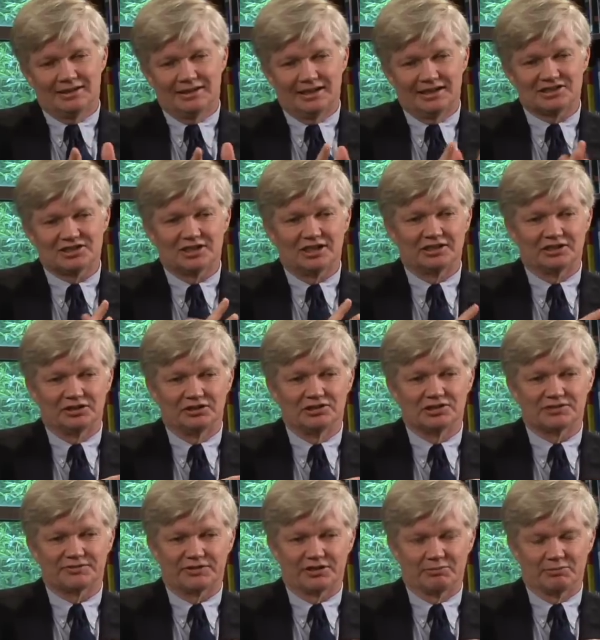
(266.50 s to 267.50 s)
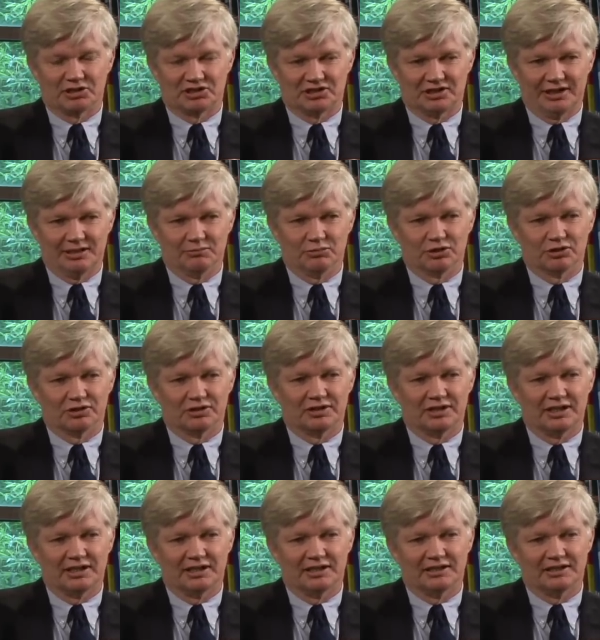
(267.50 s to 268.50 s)
That's not used very much anymore,
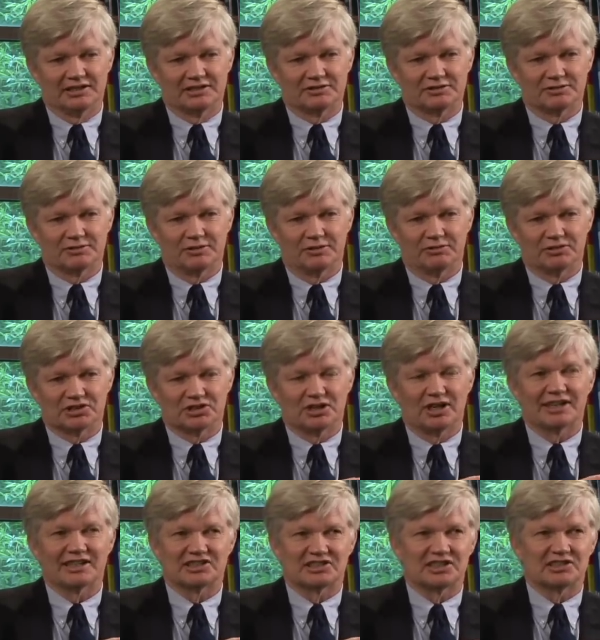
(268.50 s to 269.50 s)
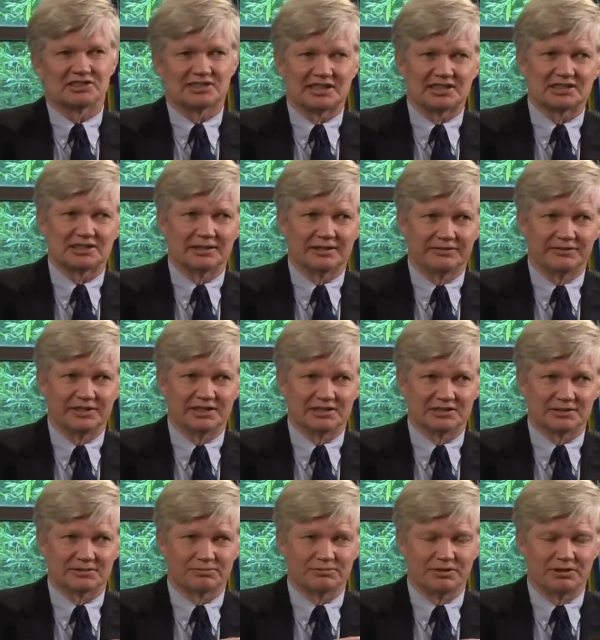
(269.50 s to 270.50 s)
and it was not as sensitive
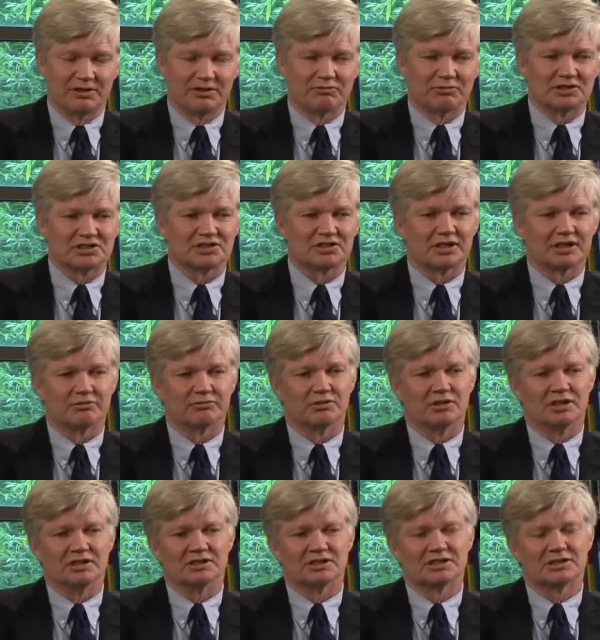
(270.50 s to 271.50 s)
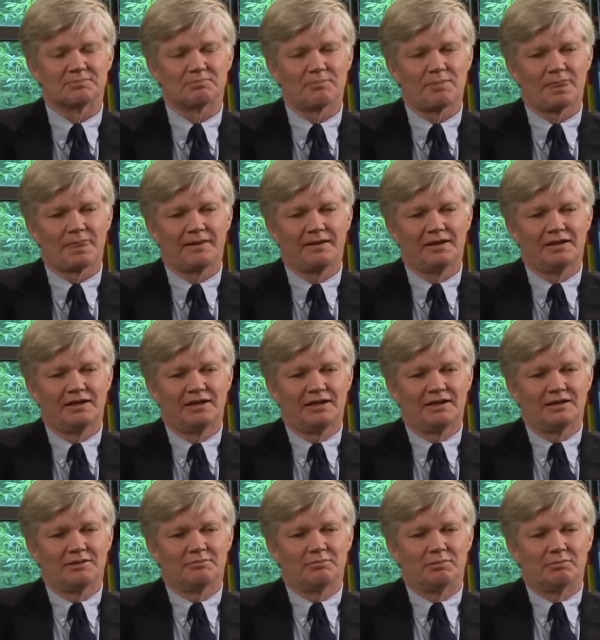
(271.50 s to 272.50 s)
as we once thought it was
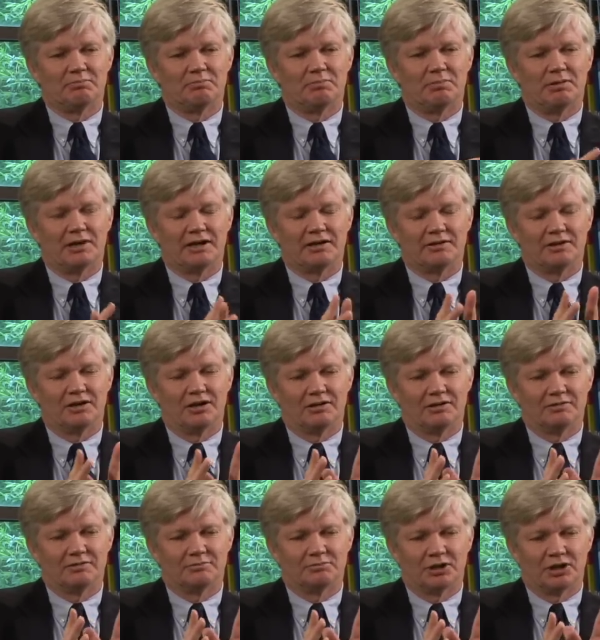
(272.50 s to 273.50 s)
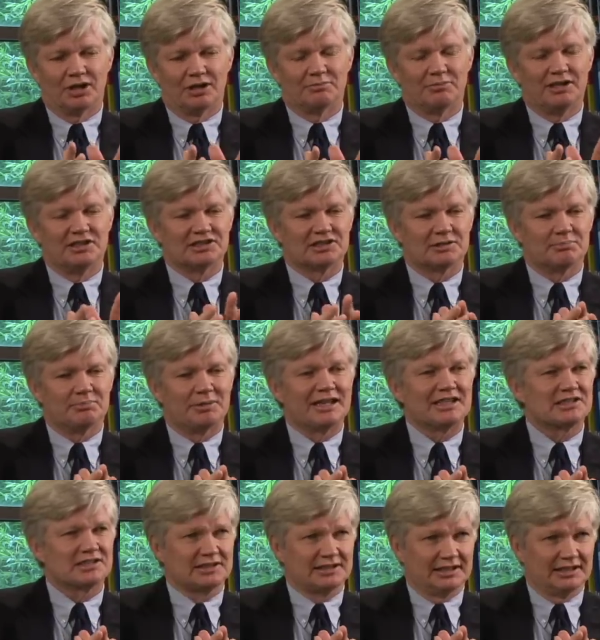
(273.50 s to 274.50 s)
by, by all means, the
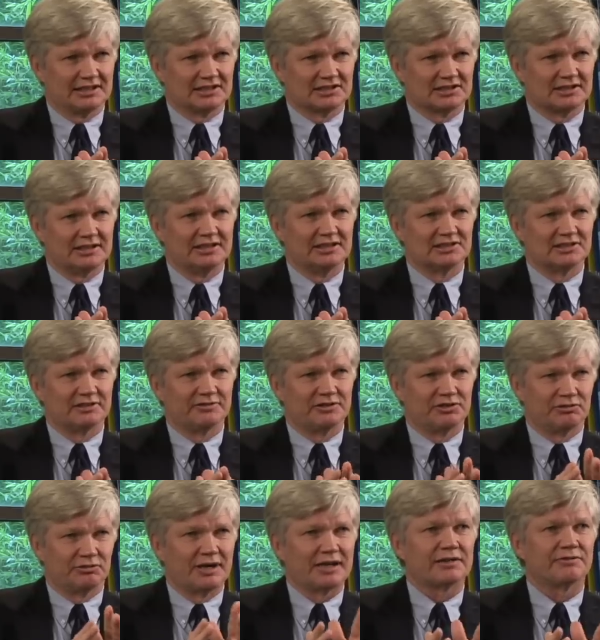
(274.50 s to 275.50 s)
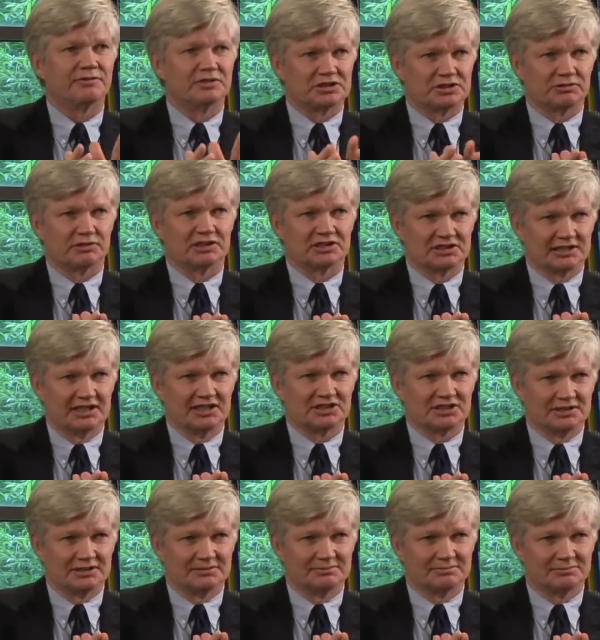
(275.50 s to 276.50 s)
best test is direct
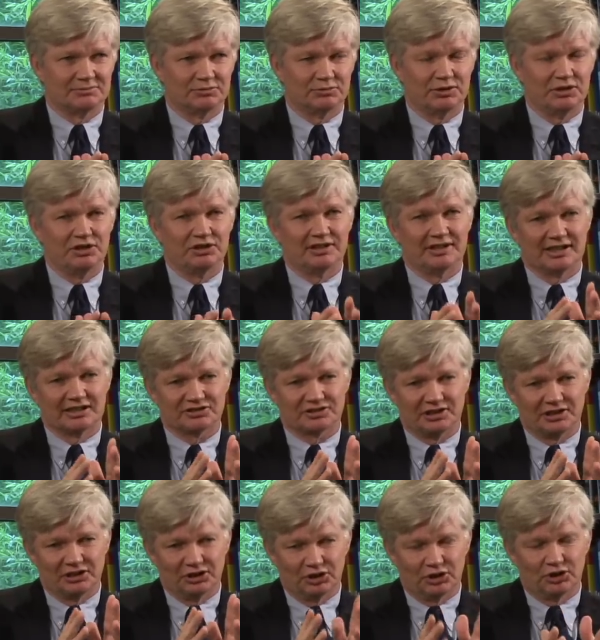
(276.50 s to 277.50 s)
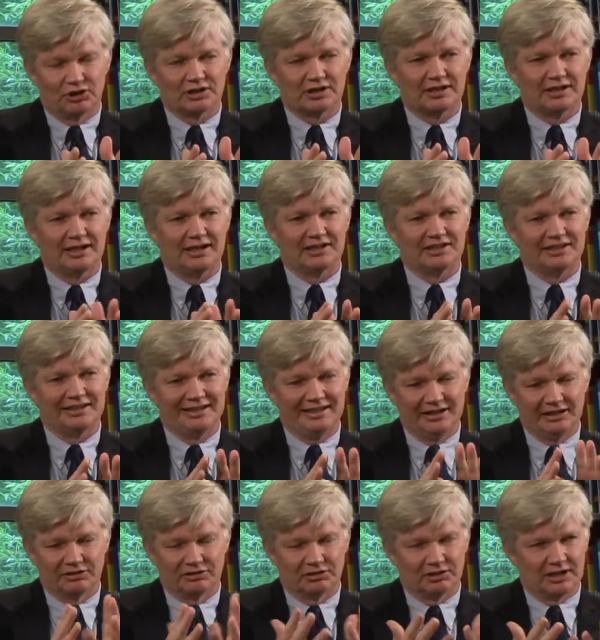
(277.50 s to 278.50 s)
visualization, where you can actually look at the
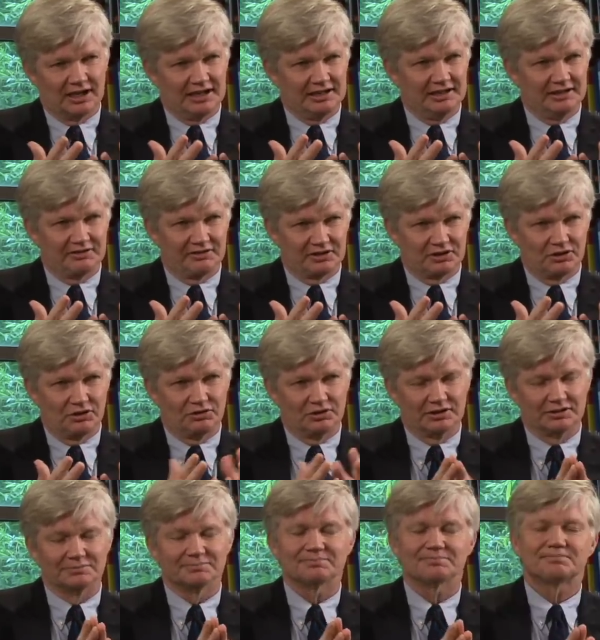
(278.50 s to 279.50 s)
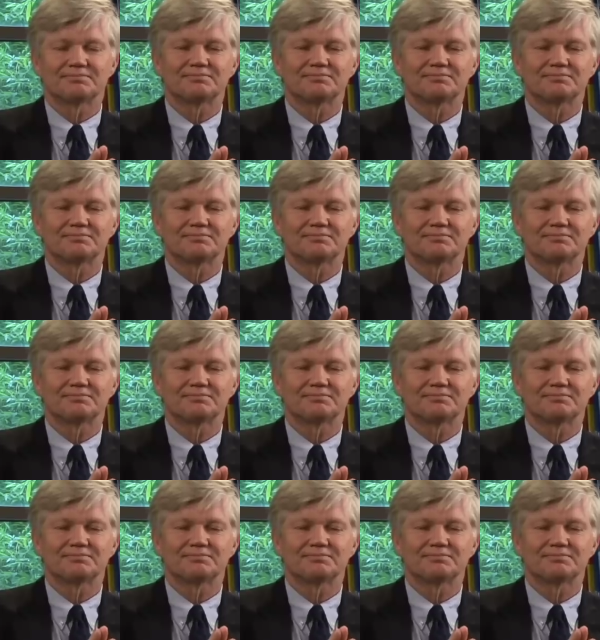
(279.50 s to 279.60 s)
inner lining of the colon.